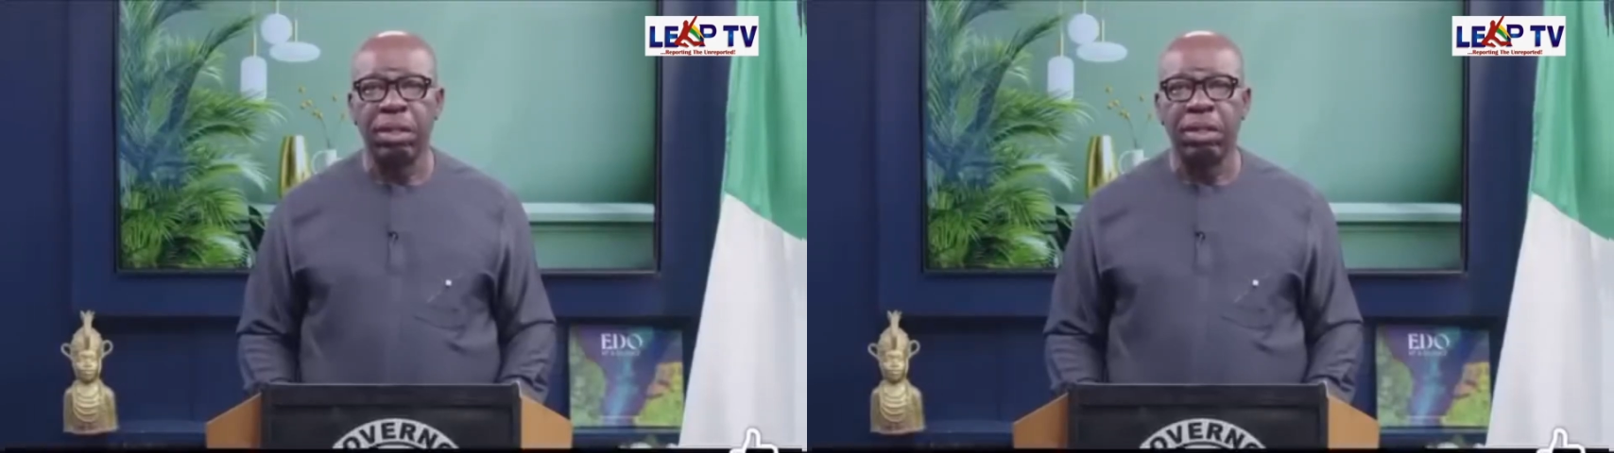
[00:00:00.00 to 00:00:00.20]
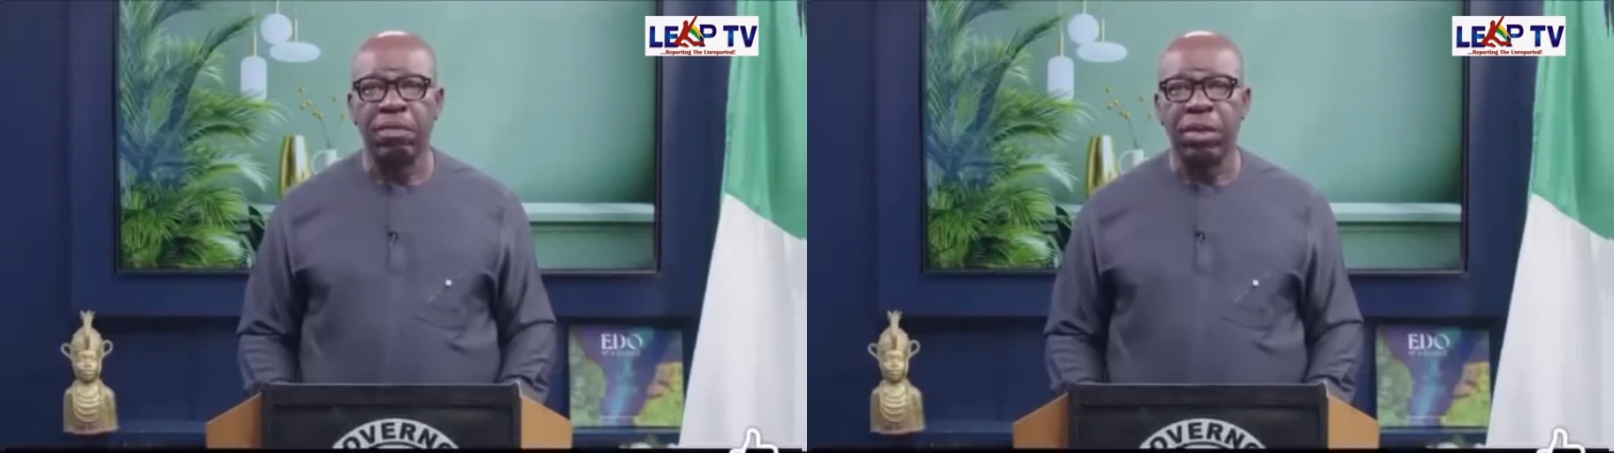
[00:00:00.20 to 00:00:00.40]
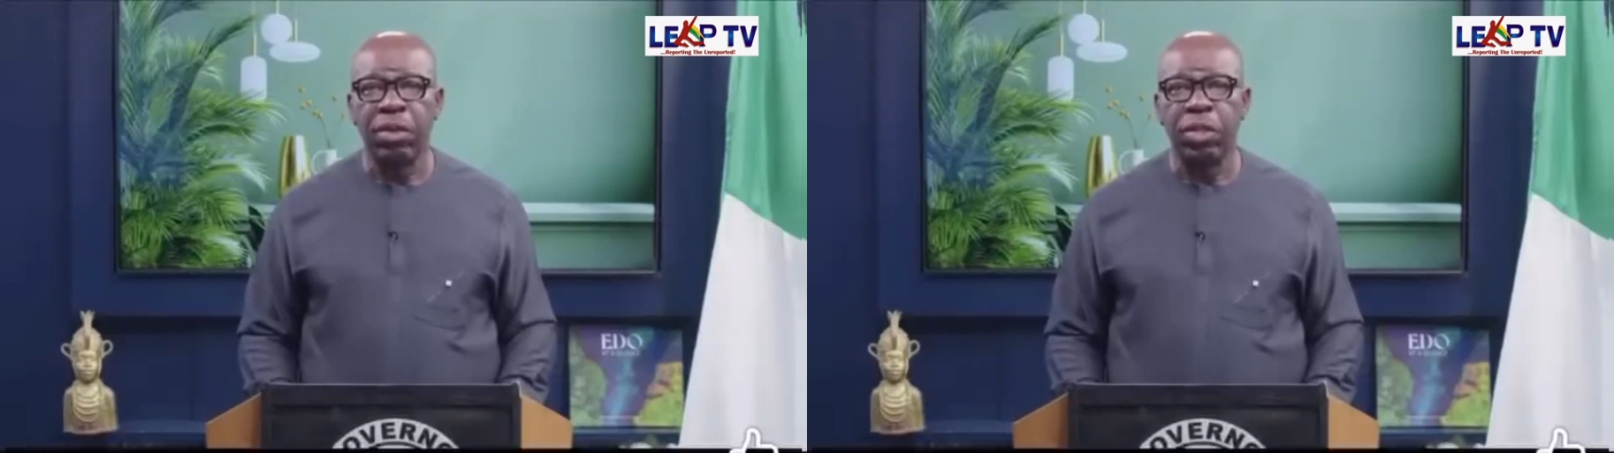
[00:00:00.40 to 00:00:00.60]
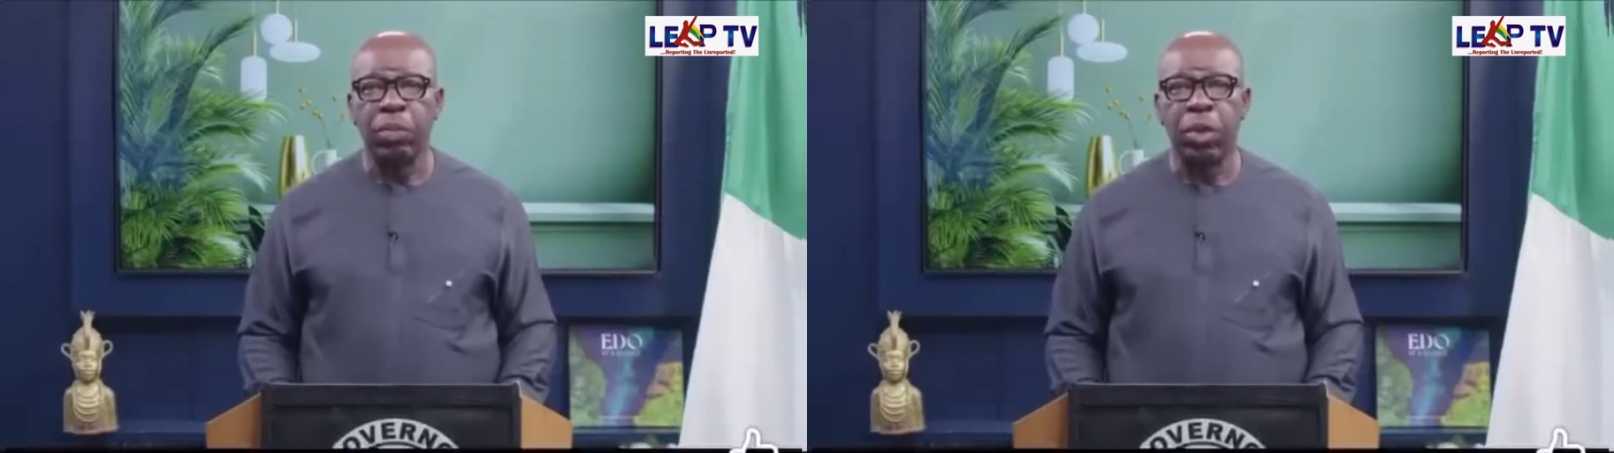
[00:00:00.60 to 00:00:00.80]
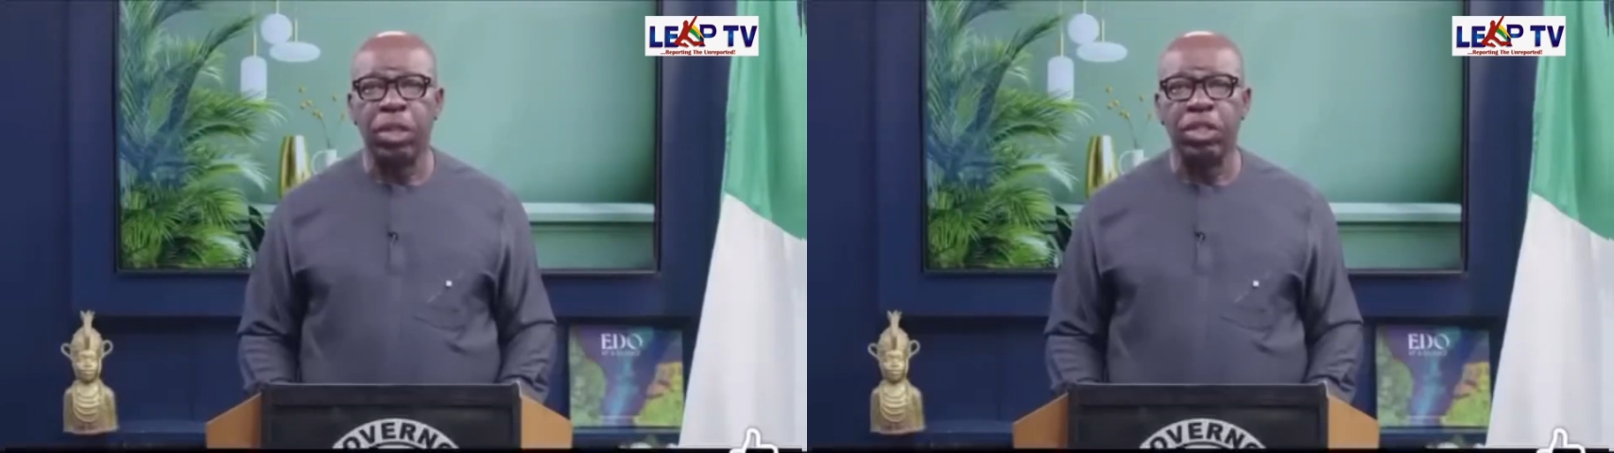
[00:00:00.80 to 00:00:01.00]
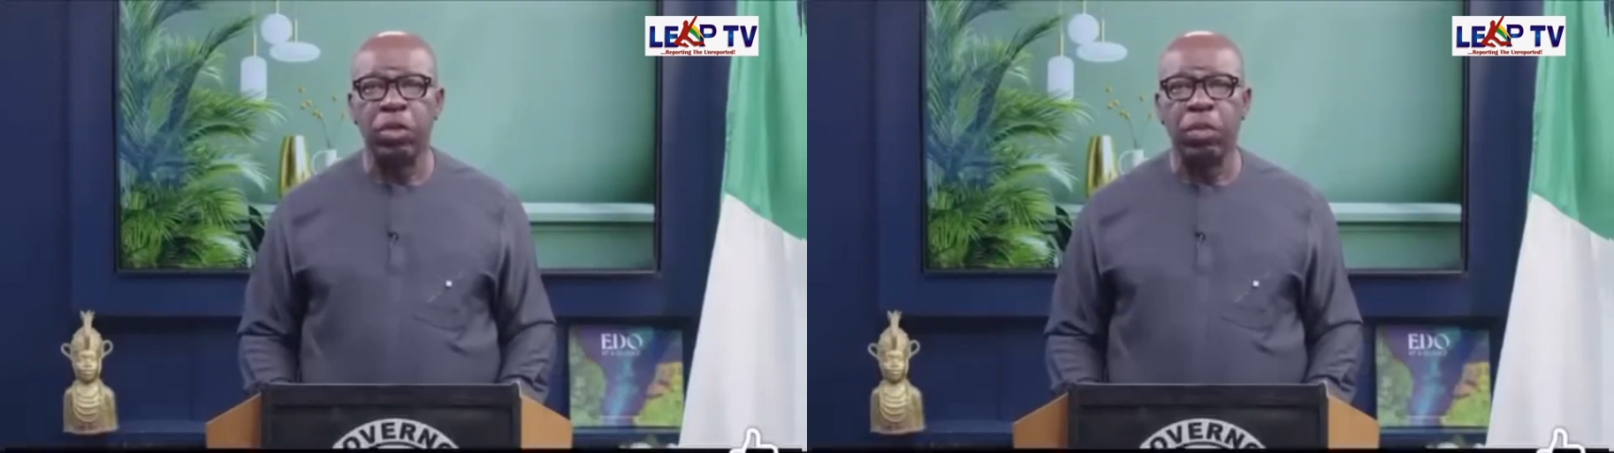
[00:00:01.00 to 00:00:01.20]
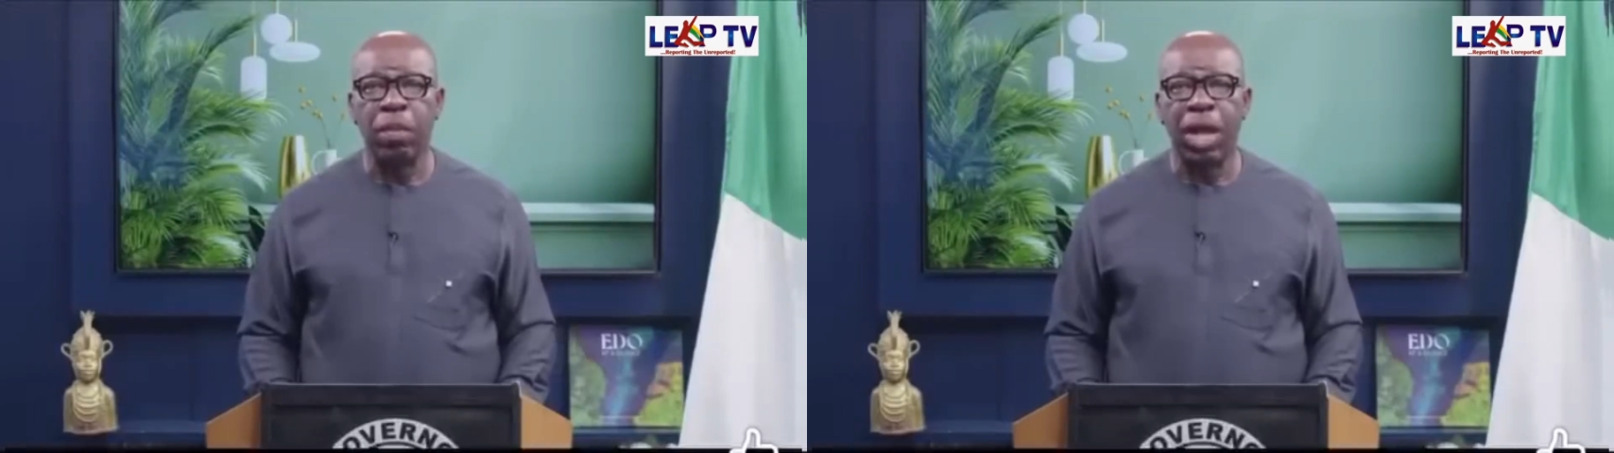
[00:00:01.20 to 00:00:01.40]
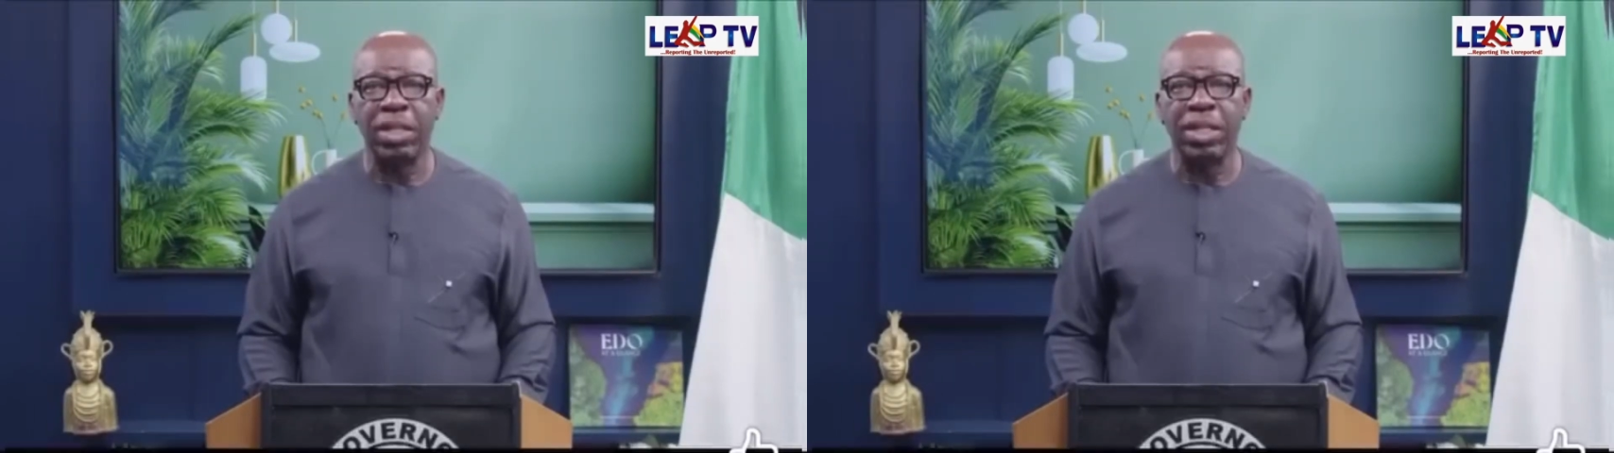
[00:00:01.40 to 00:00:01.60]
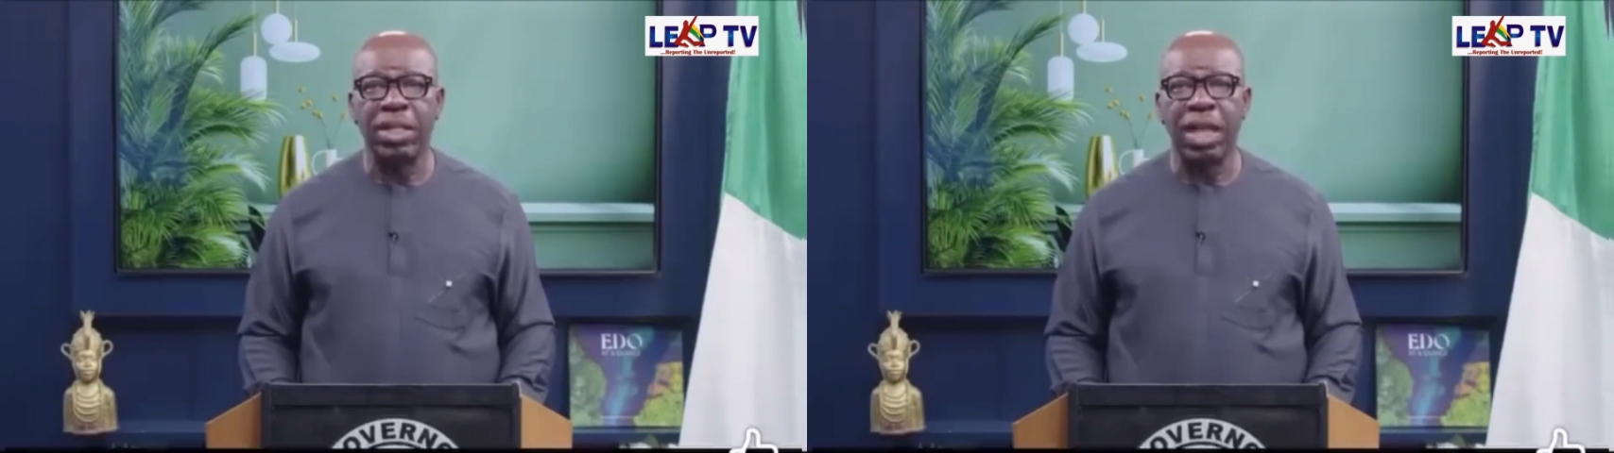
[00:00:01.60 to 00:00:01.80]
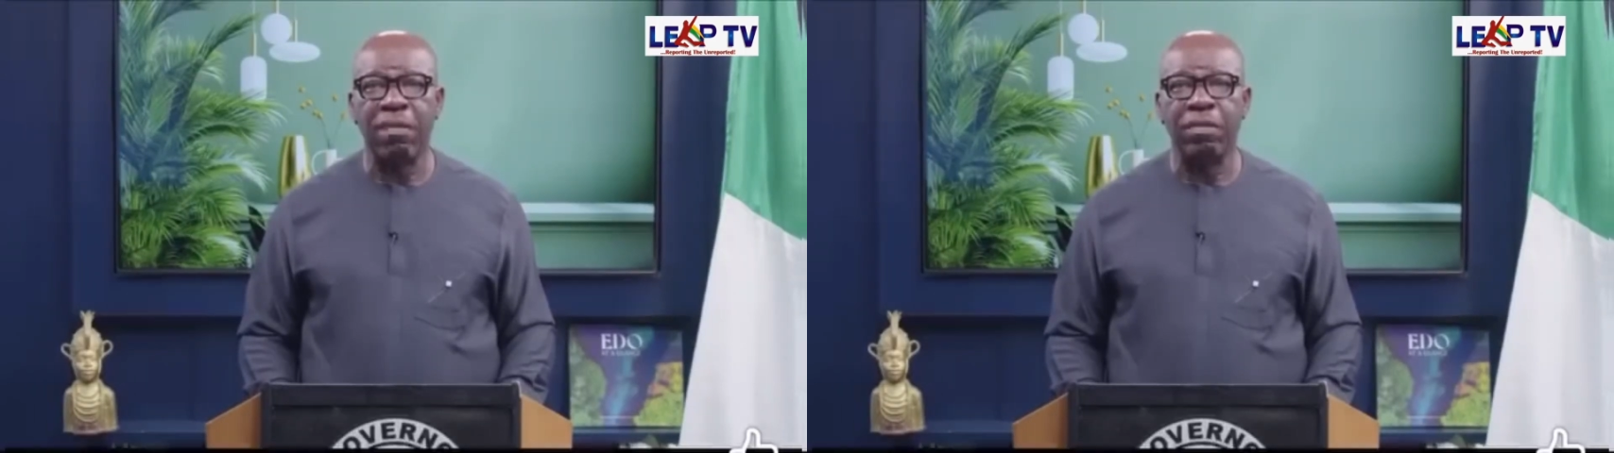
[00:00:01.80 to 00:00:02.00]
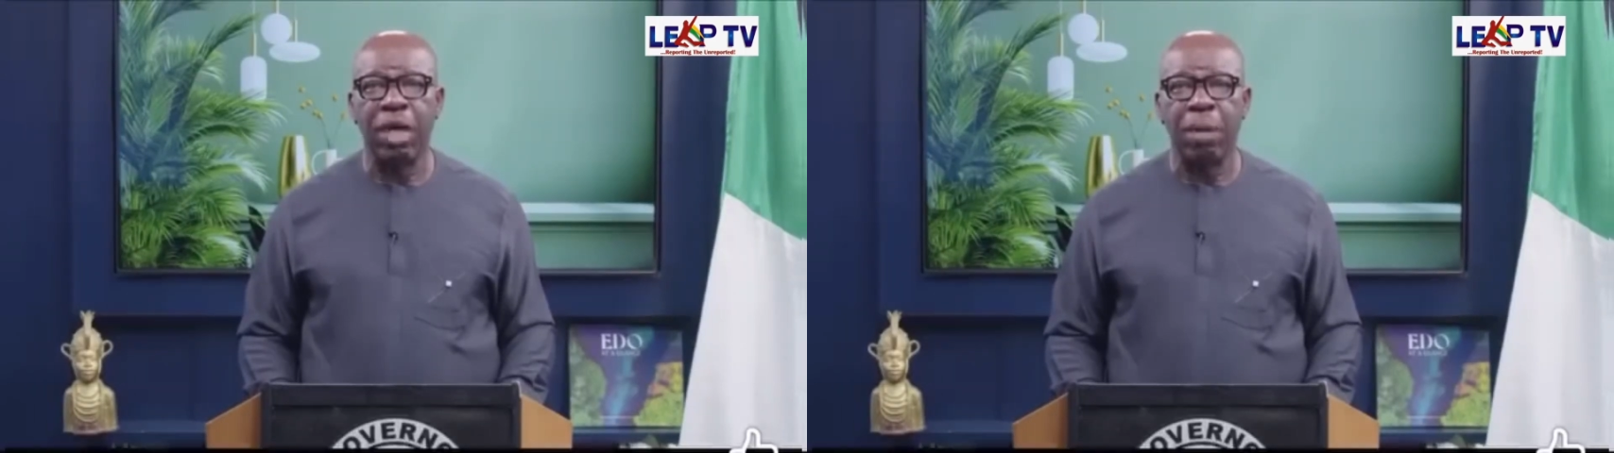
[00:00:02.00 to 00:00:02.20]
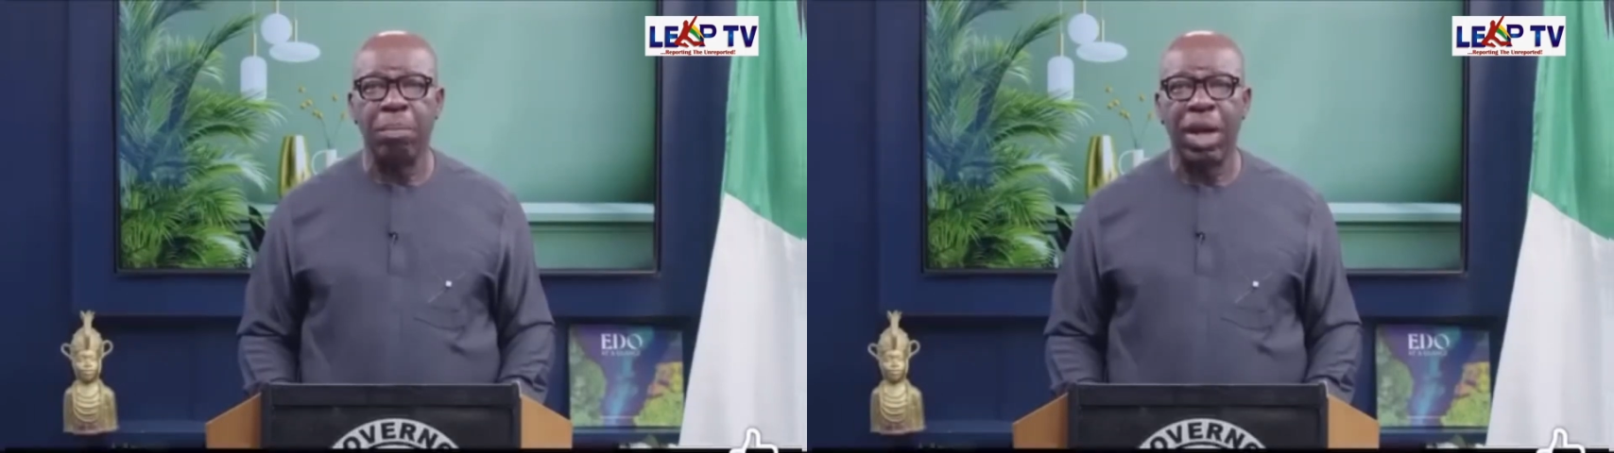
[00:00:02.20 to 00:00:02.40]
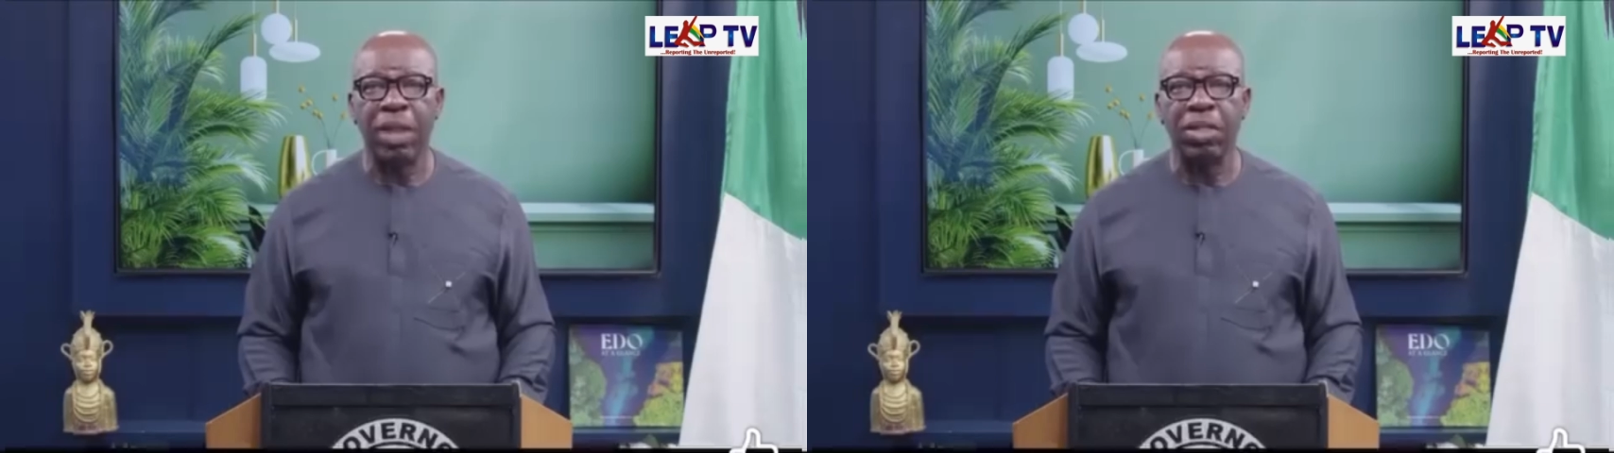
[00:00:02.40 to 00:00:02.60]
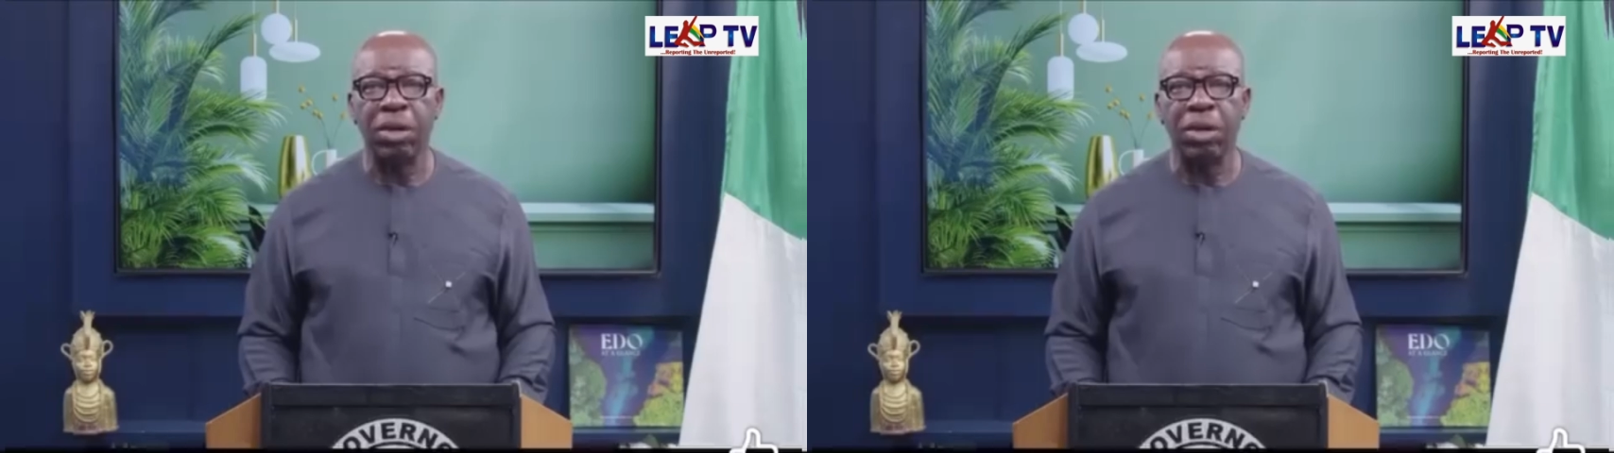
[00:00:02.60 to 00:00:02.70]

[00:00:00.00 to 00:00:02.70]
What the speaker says: the various political parties have embarked